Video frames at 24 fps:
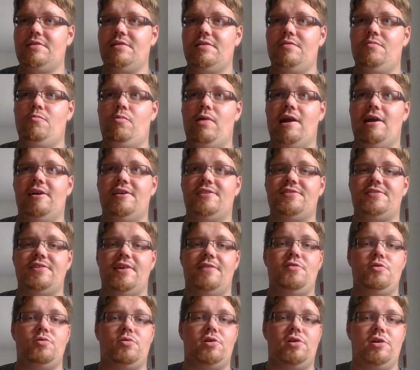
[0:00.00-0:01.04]
Whereas
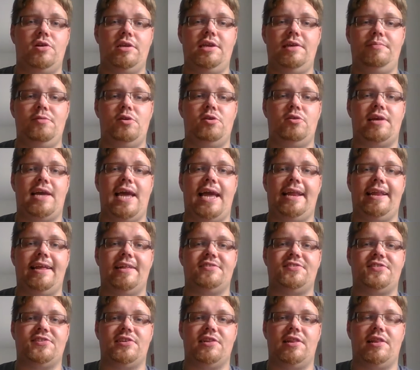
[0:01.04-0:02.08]
if you could communicate
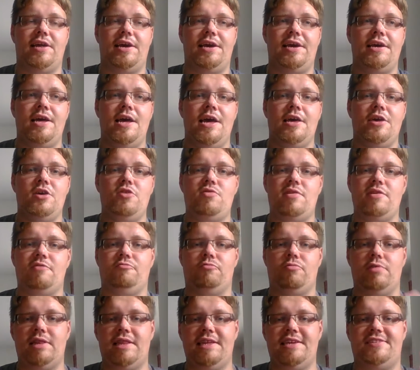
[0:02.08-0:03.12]
instantly, you could
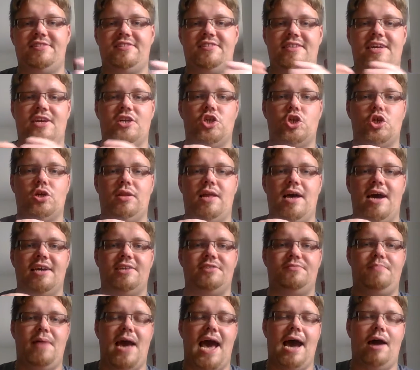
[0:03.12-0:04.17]
really
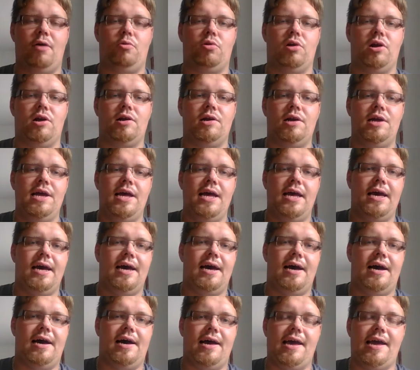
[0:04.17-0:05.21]
centralize power,
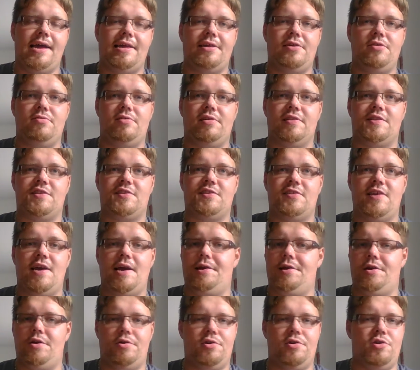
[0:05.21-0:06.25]
and you can
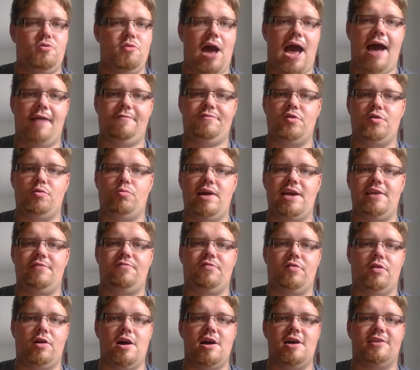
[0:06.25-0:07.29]
say, no, you have to wait
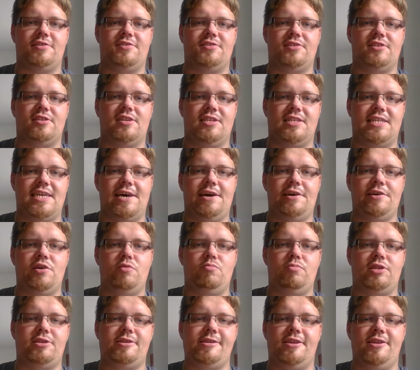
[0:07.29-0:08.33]
for us to tell you
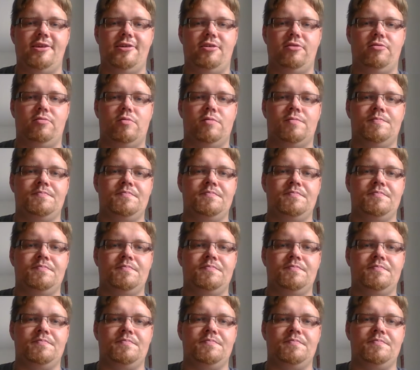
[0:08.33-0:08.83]
what to do,